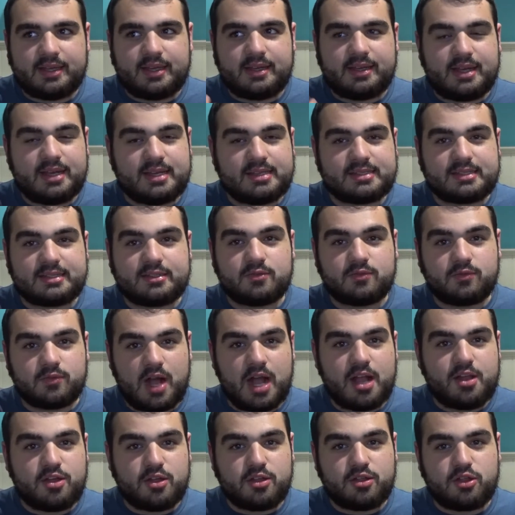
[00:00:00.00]
because
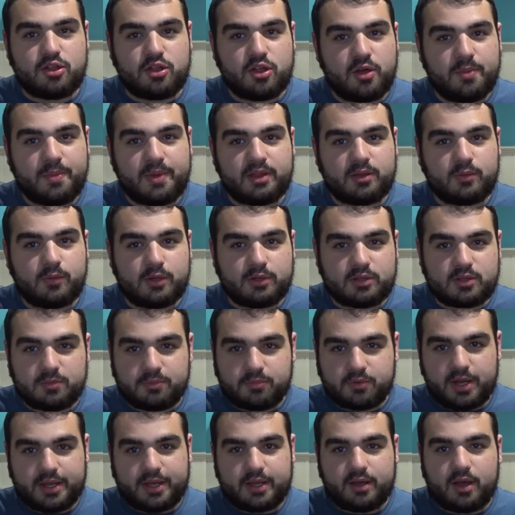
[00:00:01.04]
Gretchen should have been the one to
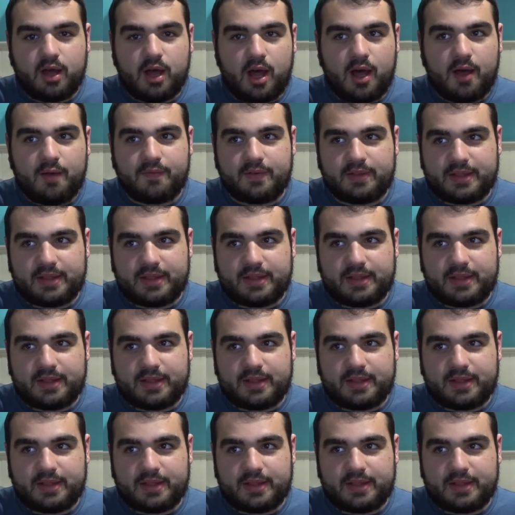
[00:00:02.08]
break it off,